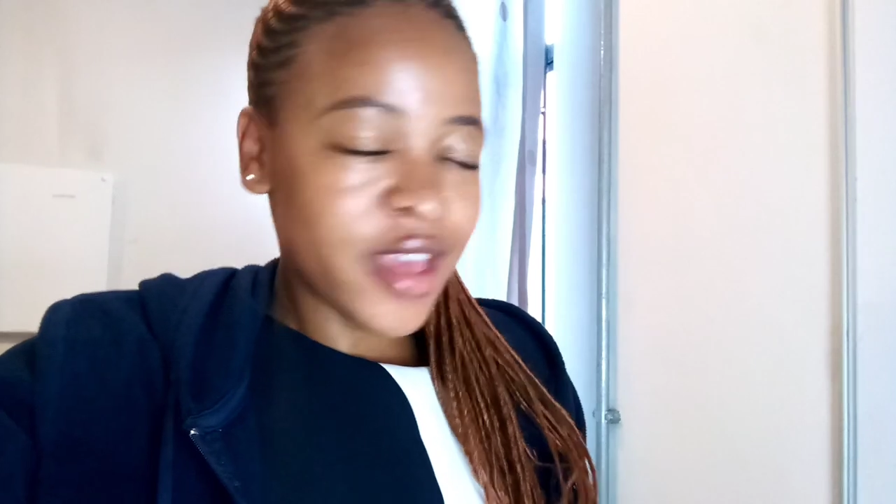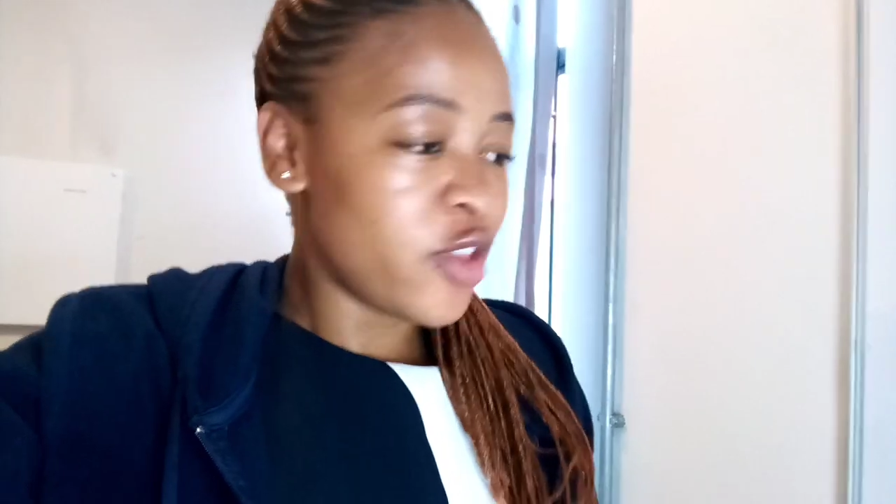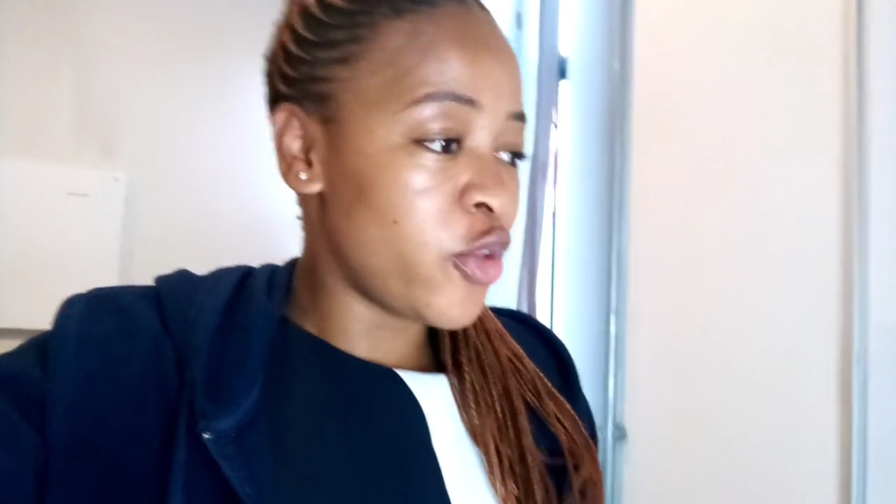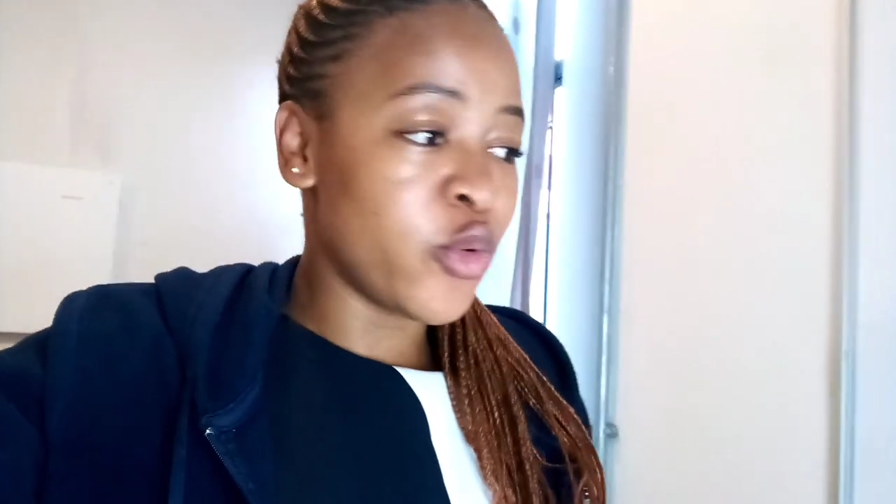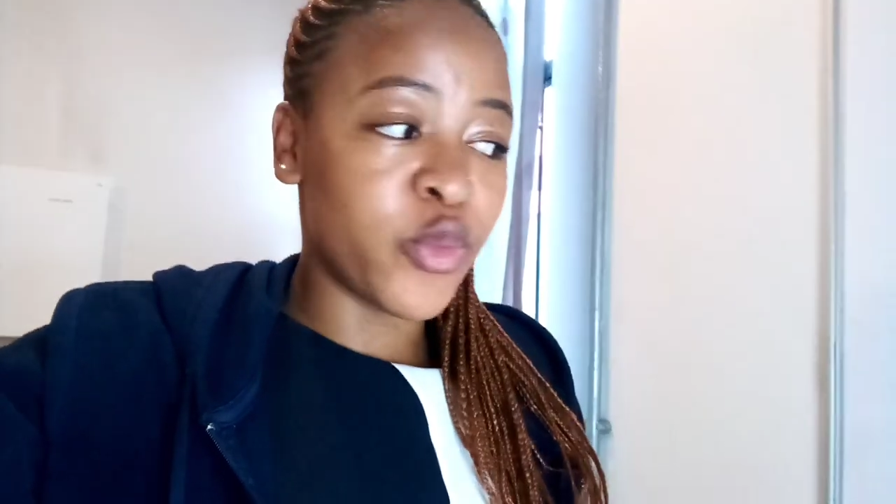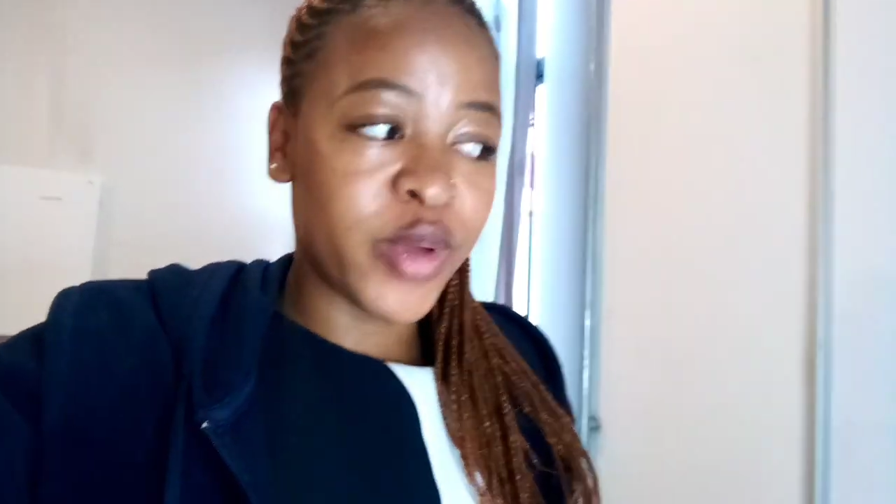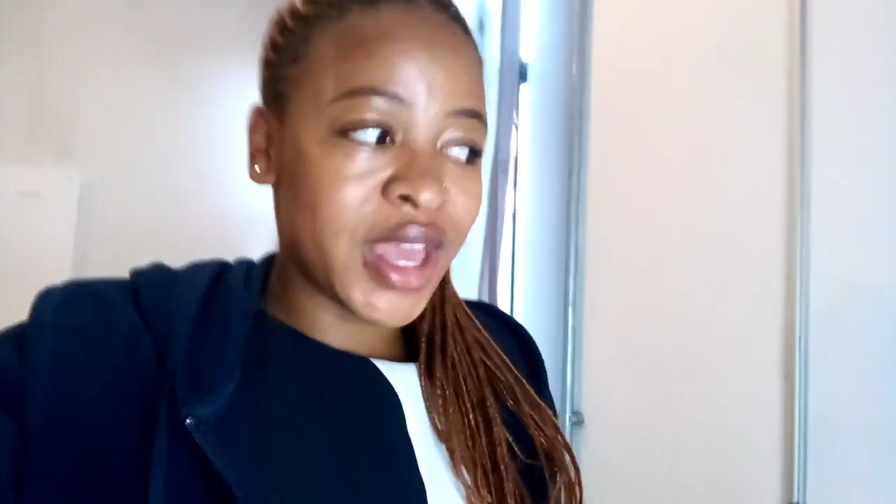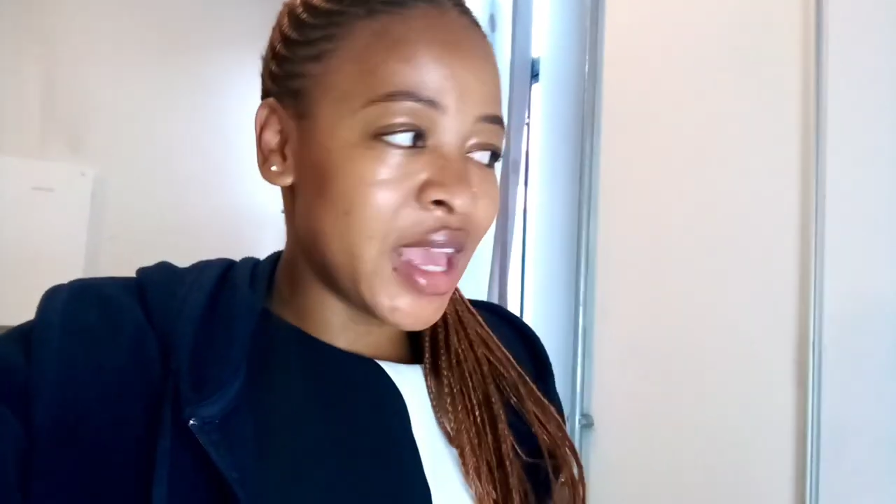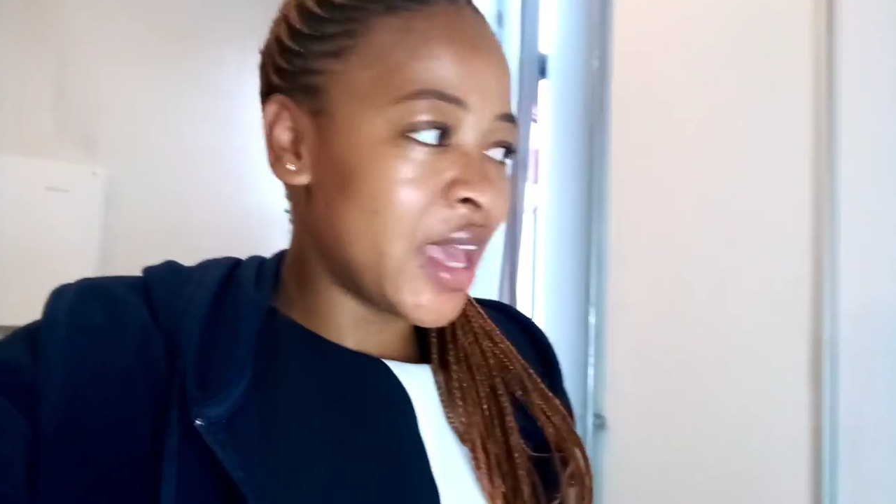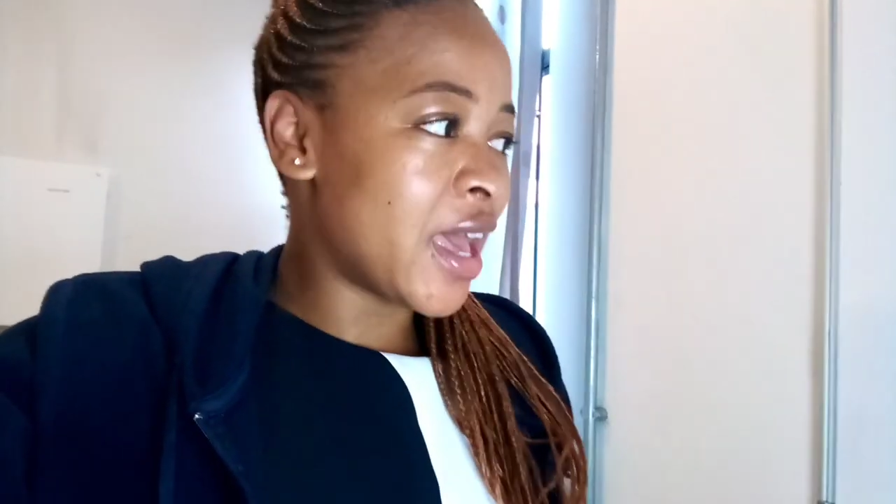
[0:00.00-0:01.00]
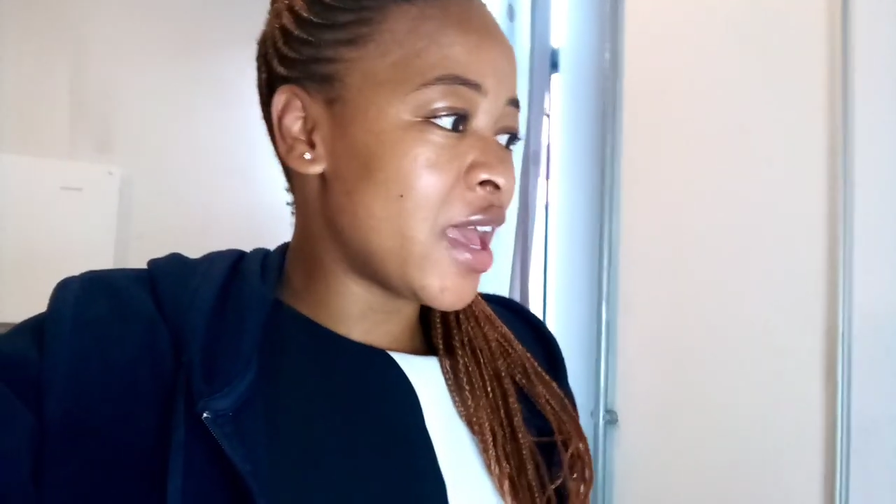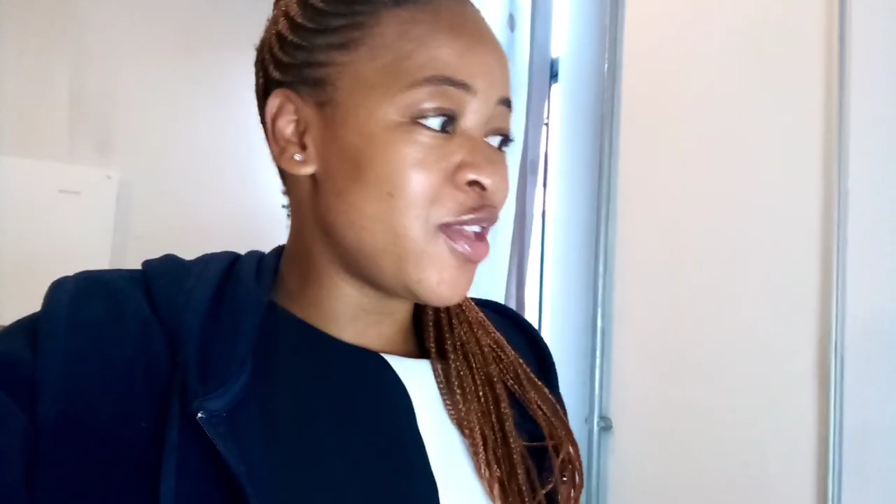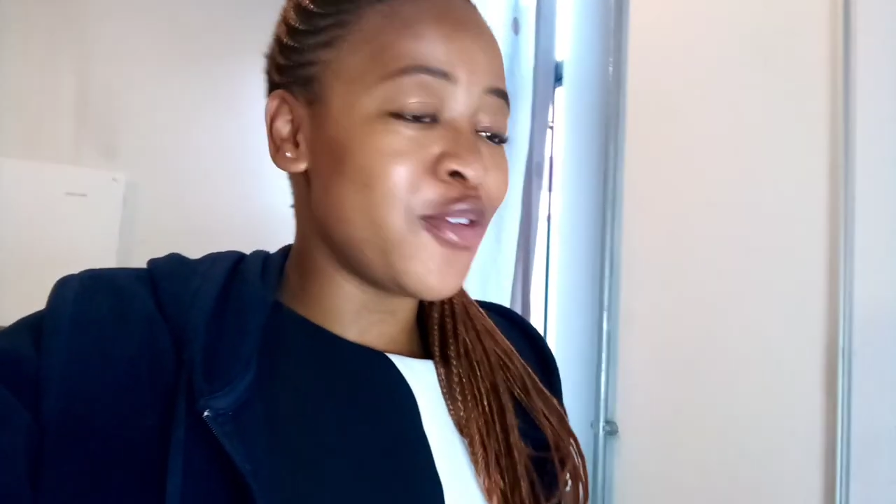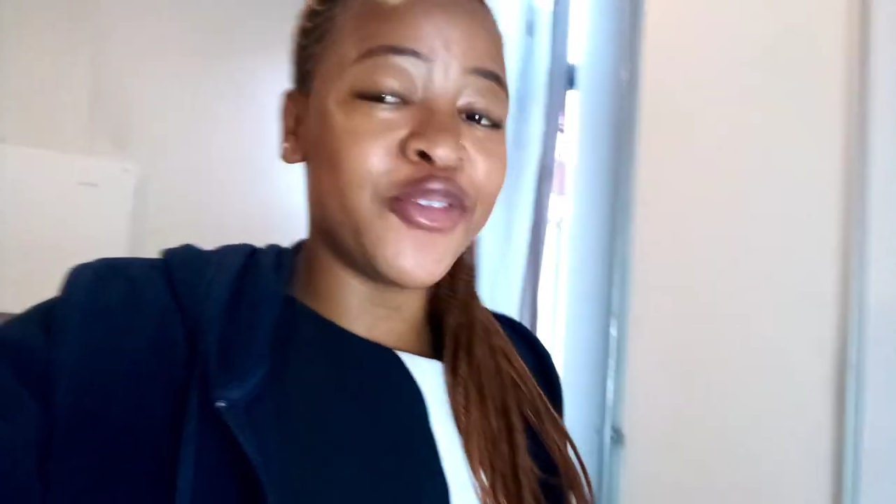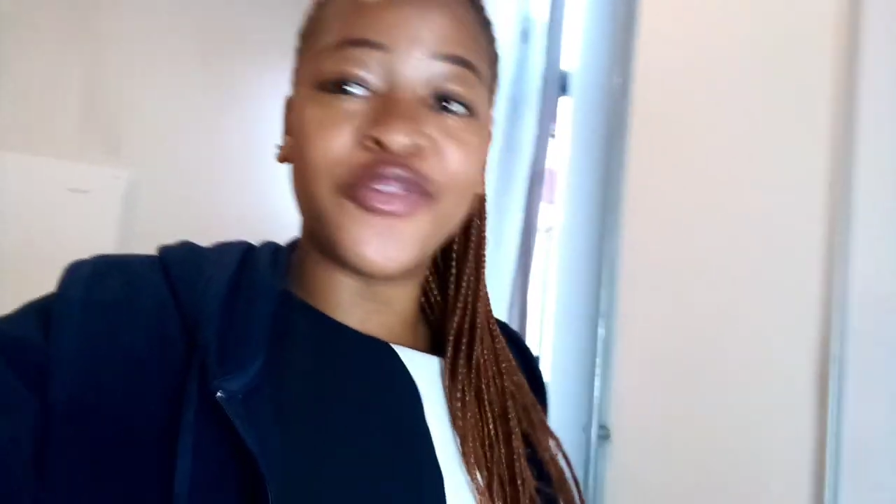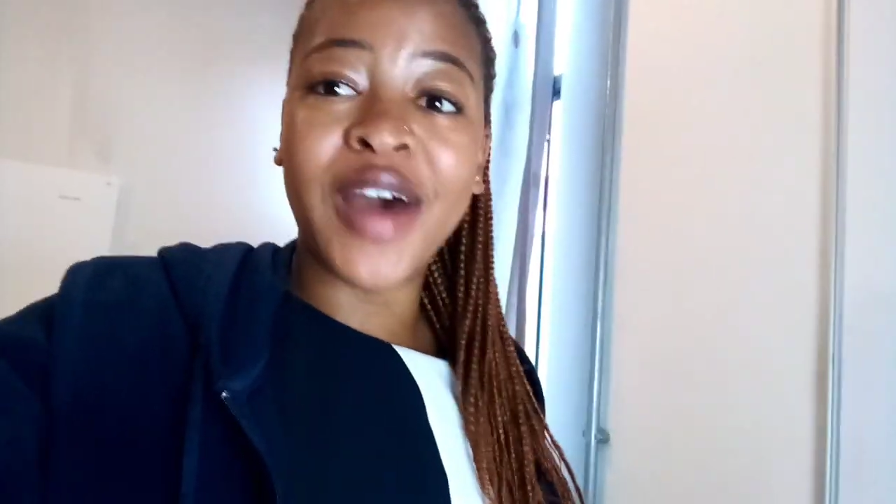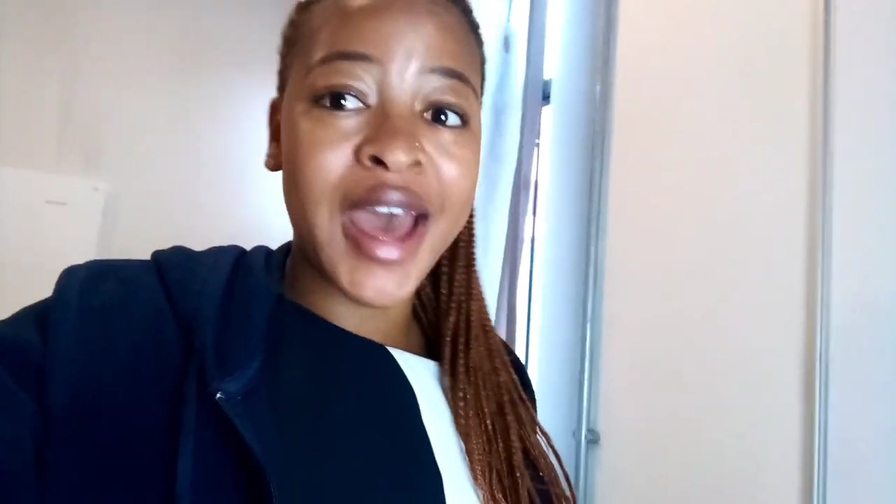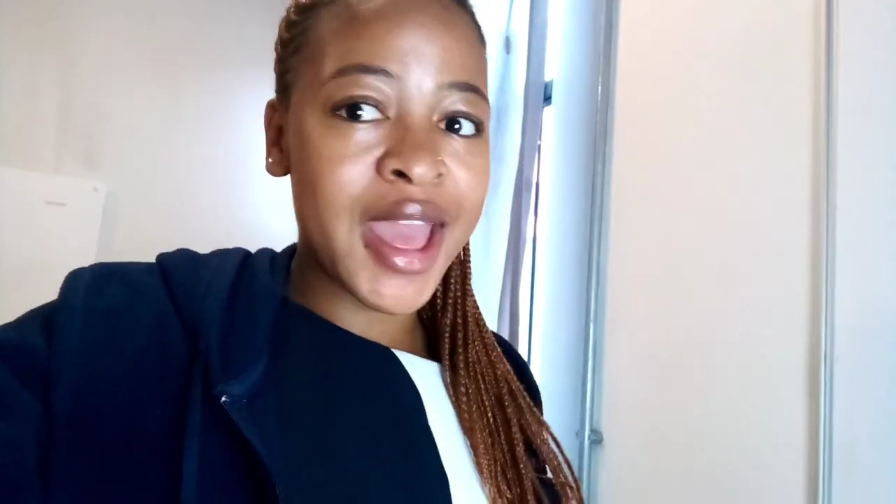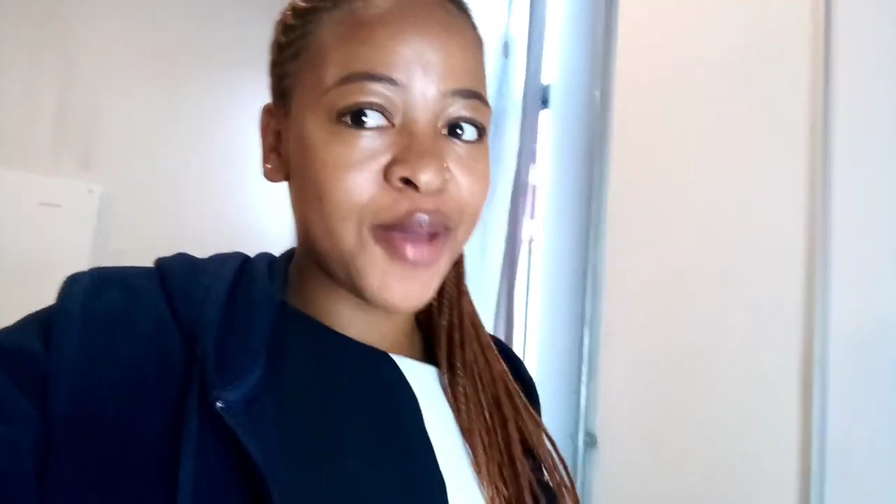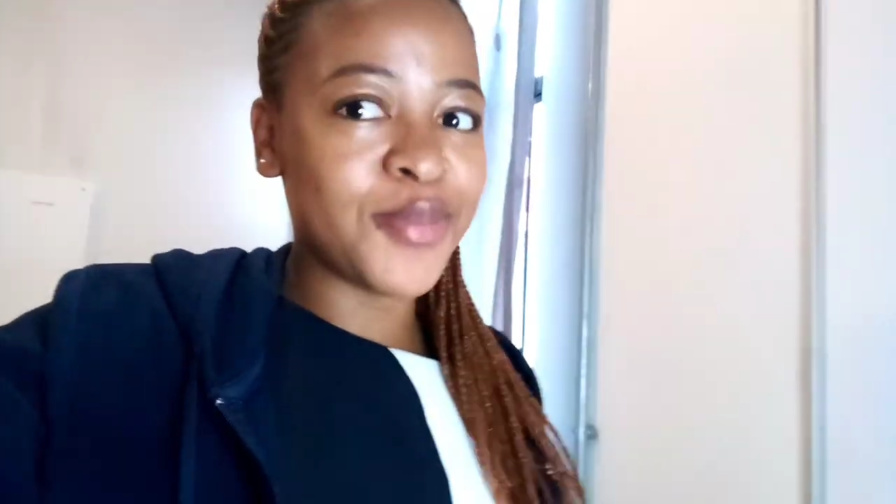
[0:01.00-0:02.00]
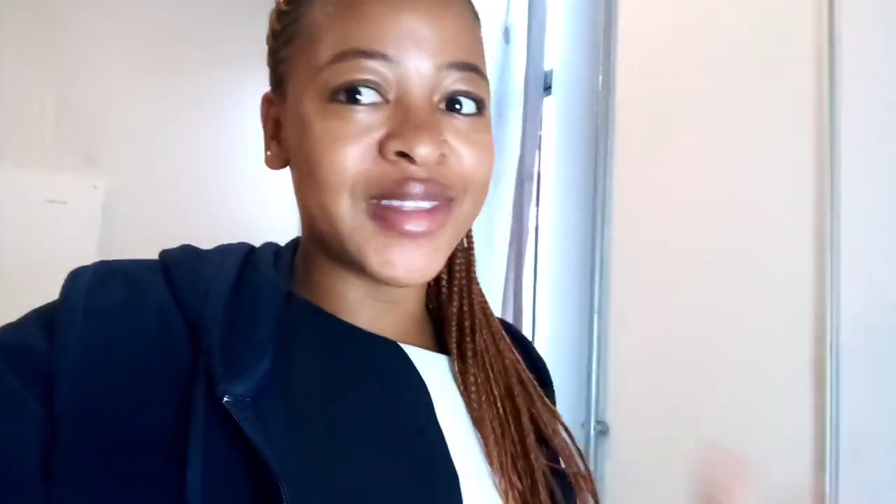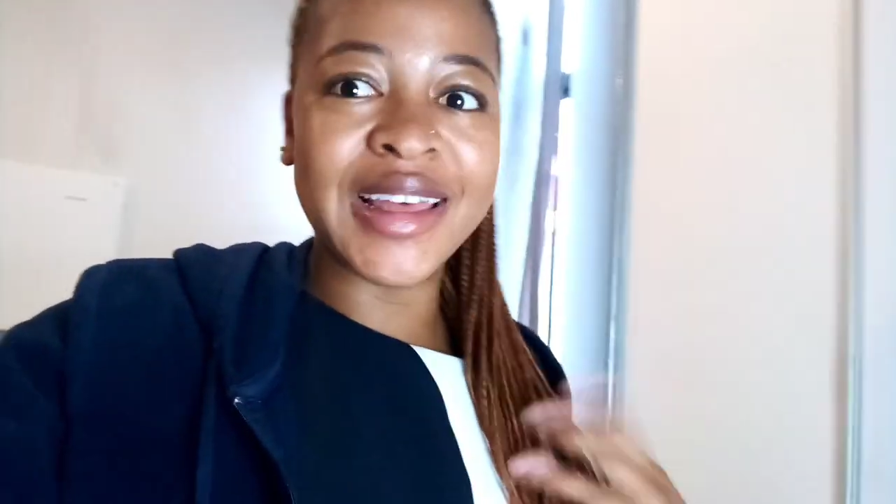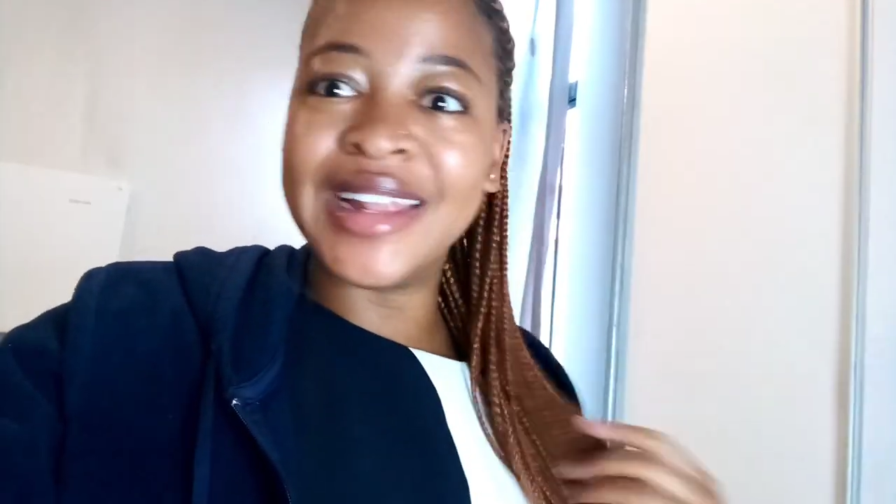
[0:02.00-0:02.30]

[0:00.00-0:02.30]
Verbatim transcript: new week, new vibes.